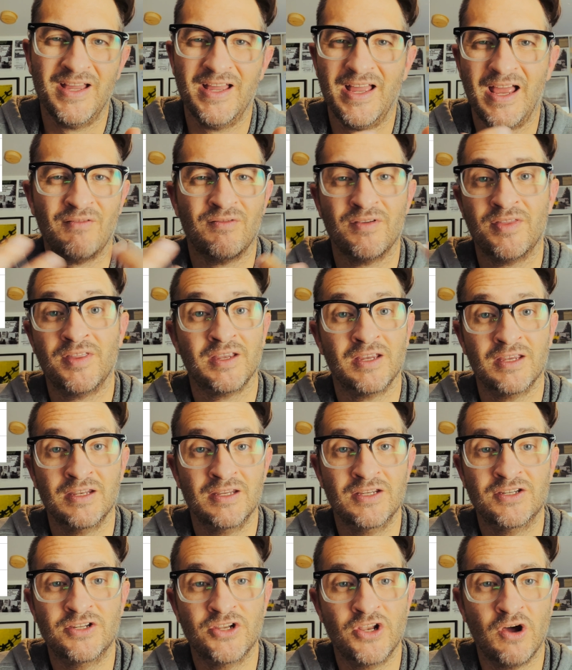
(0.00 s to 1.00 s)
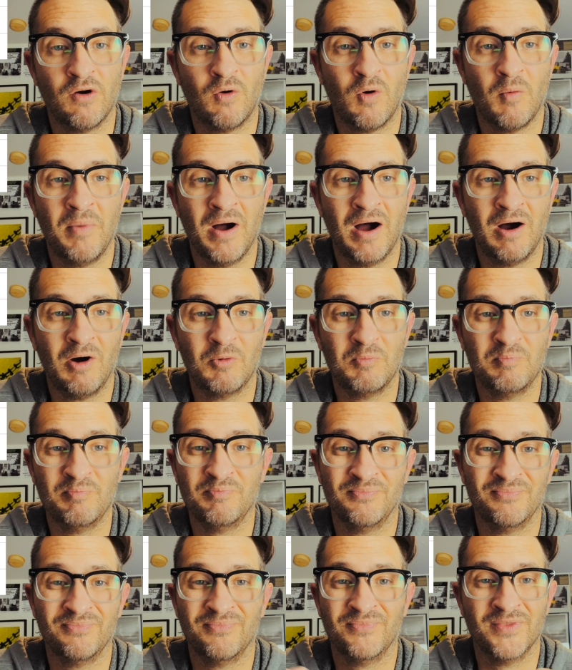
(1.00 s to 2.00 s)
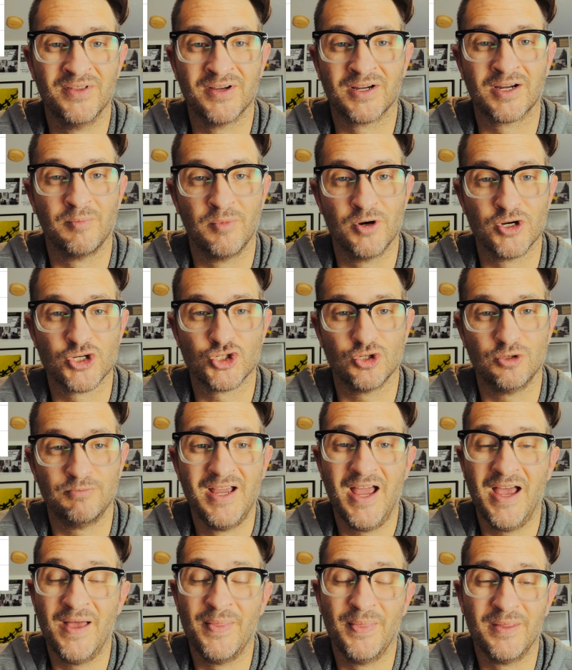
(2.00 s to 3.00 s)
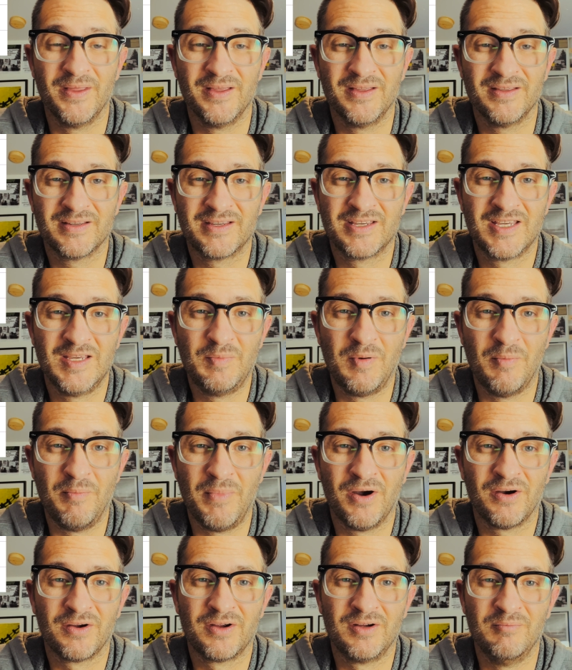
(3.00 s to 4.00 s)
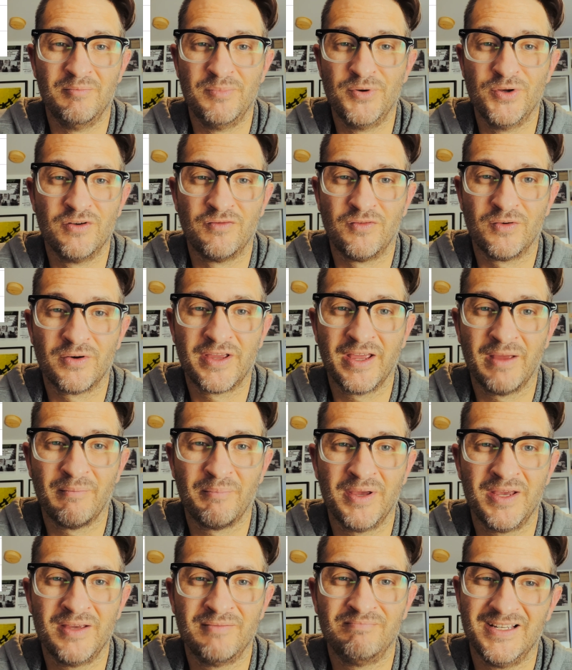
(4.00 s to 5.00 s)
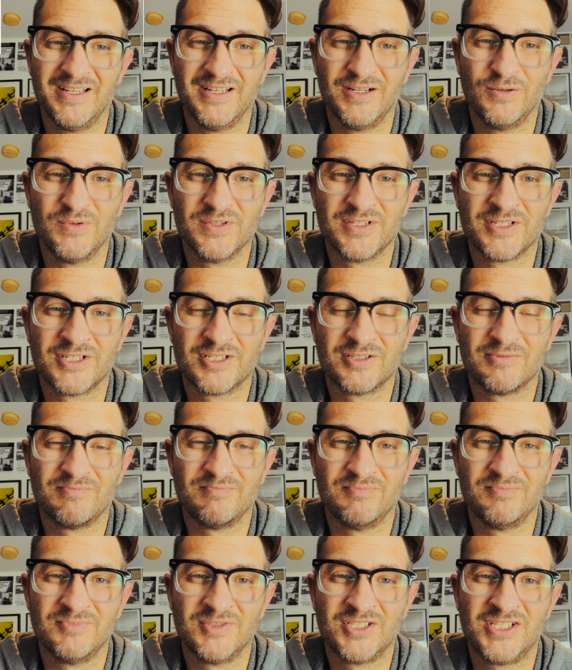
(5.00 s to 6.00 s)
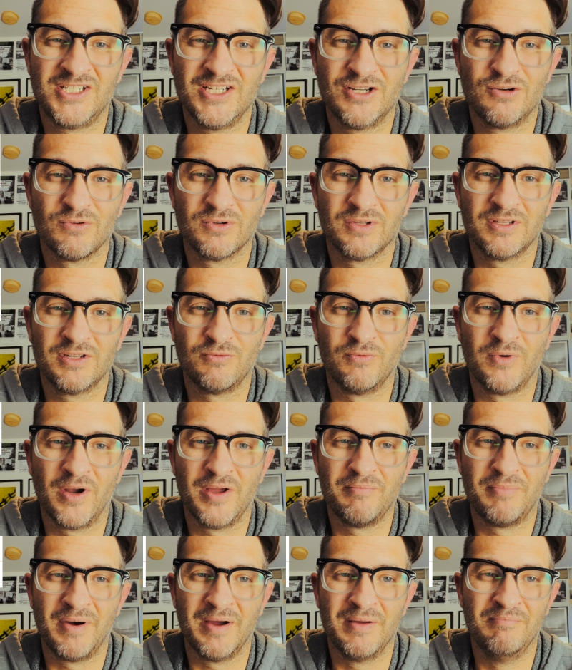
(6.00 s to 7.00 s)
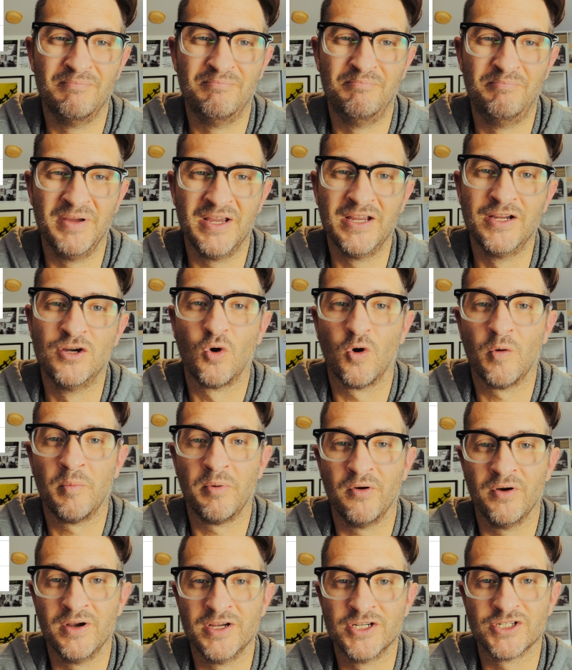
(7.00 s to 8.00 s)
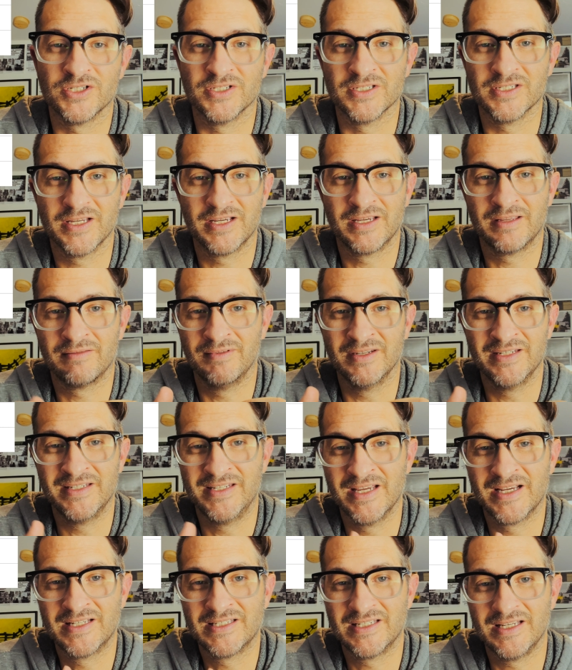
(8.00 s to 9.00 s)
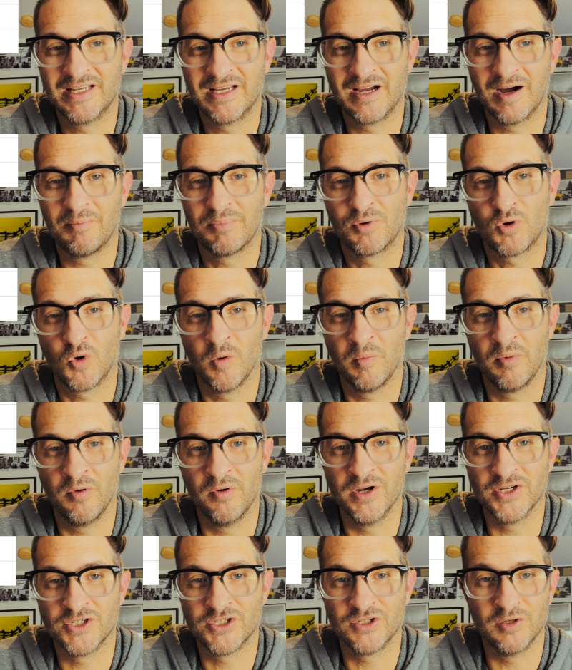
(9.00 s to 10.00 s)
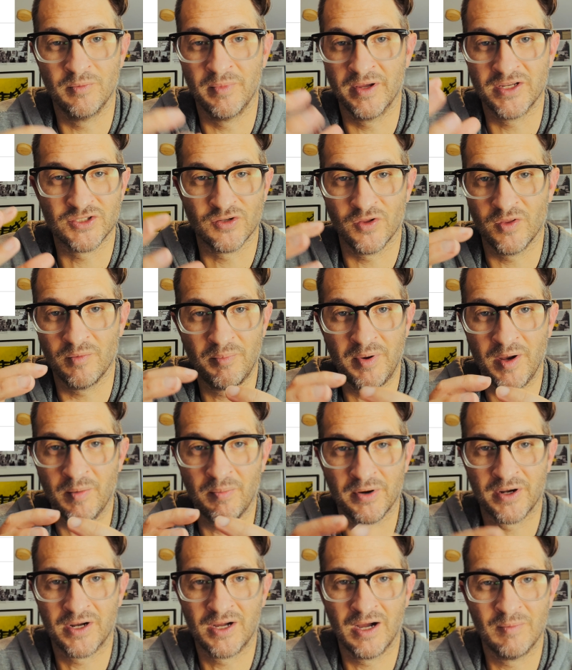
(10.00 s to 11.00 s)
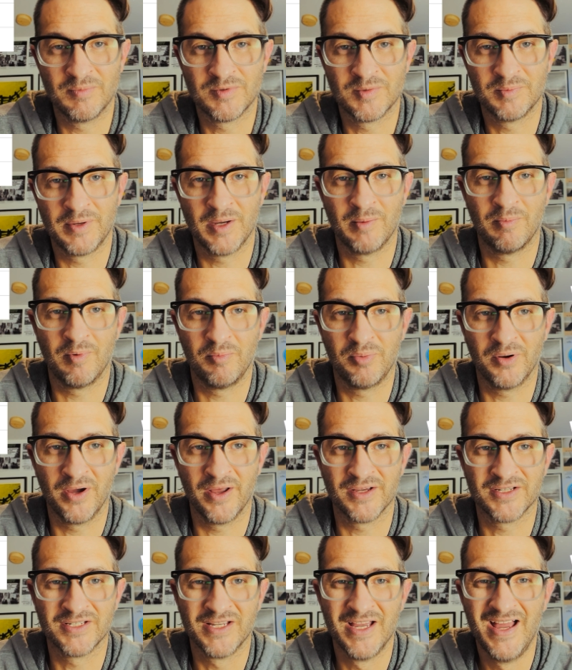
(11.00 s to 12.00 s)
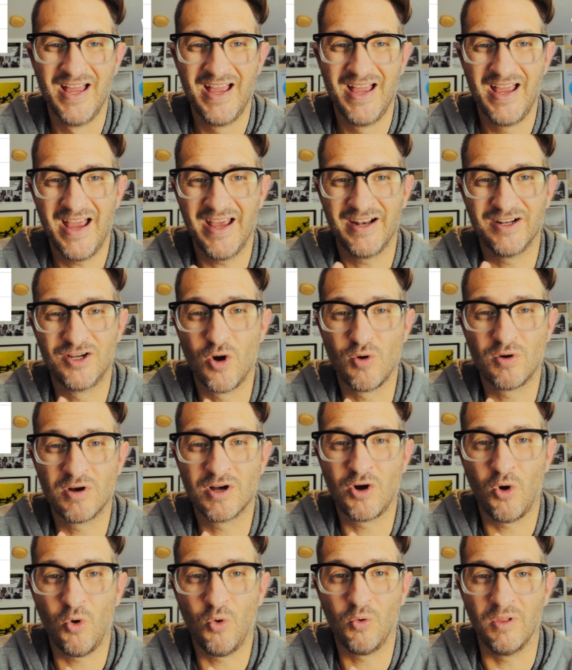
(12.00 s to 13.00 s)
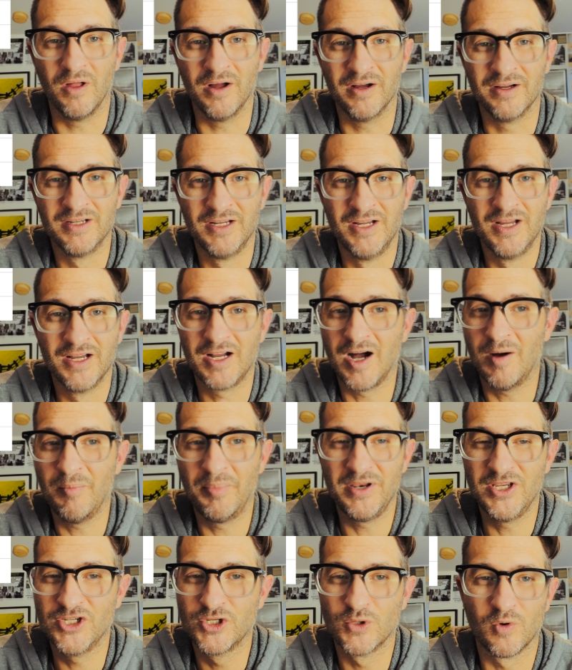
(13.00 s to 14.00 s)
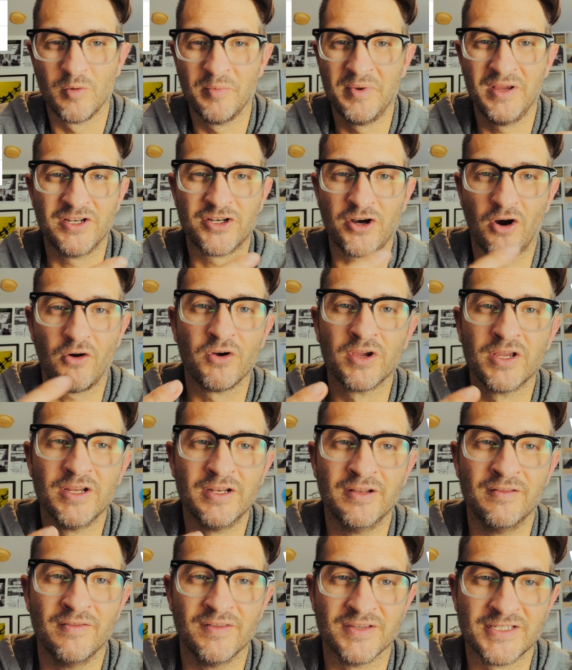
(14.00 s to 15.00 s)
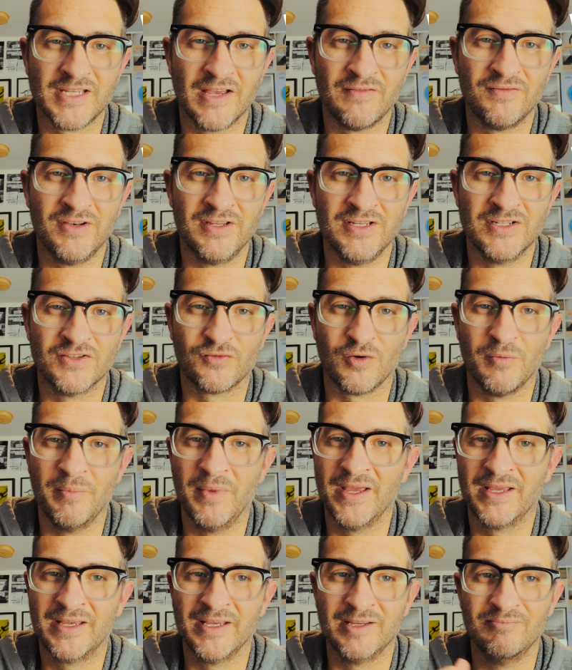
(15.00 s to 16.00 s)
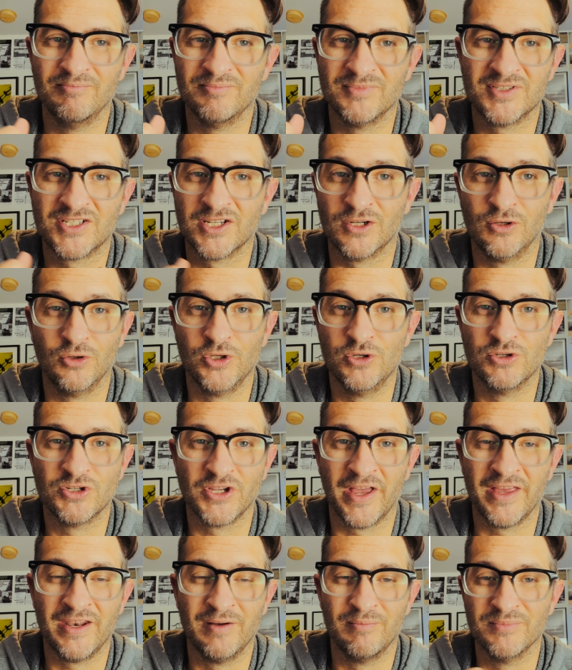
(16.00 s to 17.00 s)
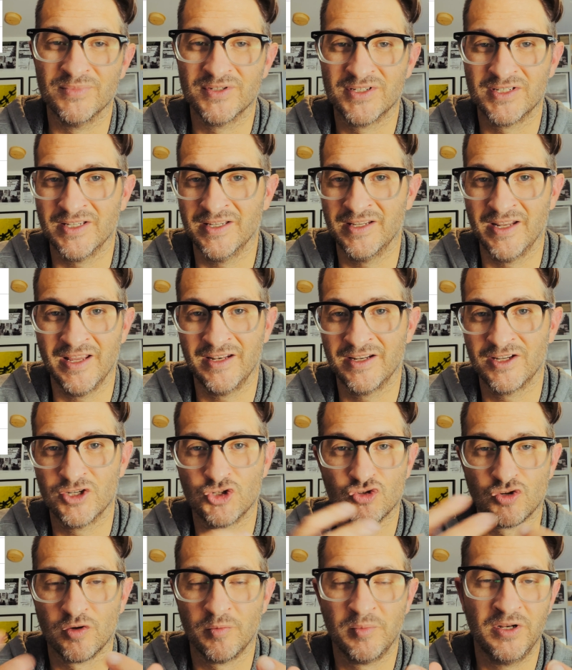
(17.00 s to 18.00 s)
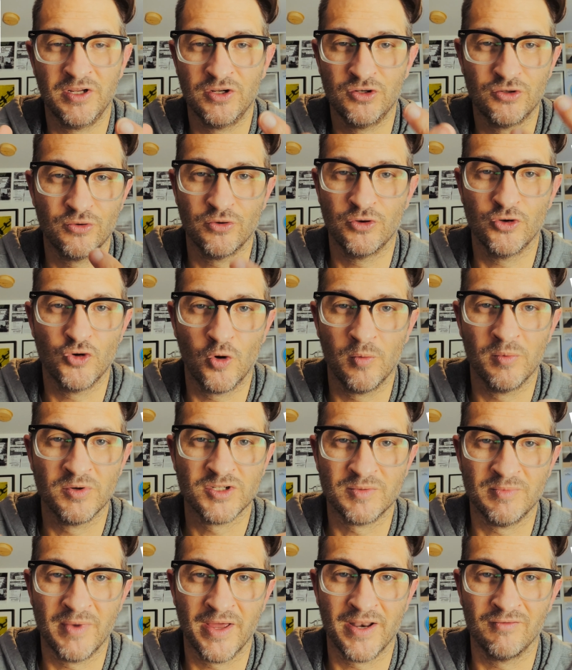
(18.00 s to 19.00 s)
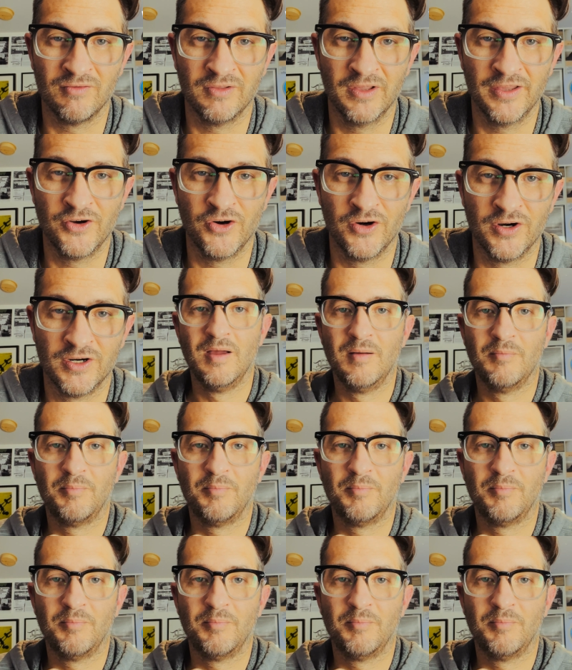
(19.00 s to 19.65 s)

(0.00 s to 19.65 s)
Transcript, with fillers: everything you need to know about the commercial. And the Keep America Beautiful campaign, it was secretly run by big corporations like the Dixie Cup Corporation, who makes all the paper cups, paper products, and Coca Cola, companies who were being targeted in the 70s for making single use items and, and contributing to an enormous amount of litter.